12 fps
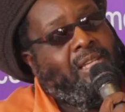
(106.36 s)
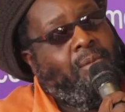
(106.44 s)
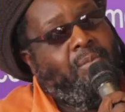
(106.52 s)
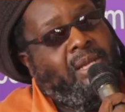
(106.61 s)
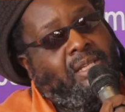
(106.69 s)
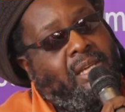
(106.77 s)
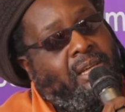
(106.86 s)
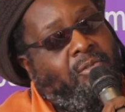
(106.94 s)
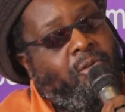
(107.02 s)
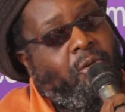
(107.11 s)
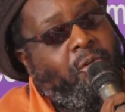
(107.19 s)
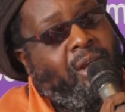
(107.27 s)
that are being taken
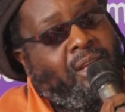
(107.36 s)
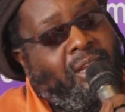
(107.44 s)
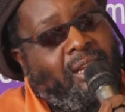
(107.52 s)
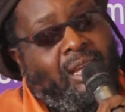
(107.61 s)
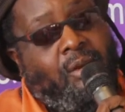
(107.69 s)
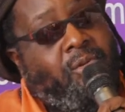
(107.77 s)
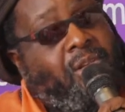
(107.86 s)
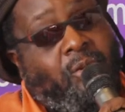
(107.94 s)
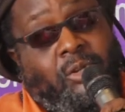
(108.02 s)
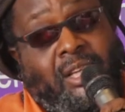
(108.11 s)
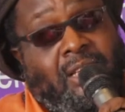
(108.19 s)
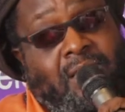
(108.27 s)
for granted now did
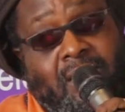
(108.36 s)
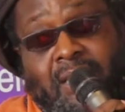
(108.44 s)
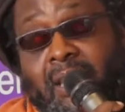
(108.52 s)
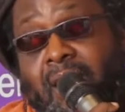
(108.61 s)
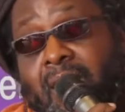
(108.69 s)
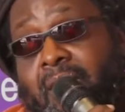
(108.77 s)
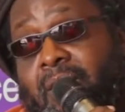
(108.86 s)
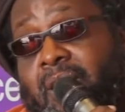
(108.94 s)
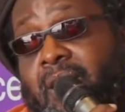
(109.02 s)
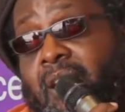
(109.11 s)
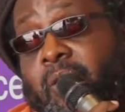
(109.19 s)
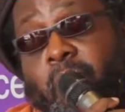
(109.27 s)
not exist here
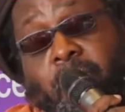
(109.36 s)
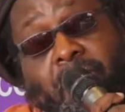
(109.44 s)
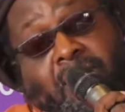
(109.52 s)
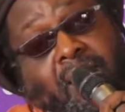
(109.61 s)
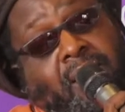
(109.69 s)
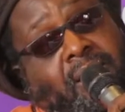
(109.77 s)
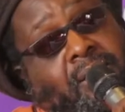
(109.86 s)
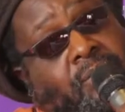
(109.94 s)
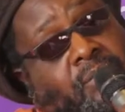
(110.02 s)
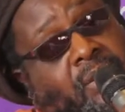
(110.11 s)
when we started.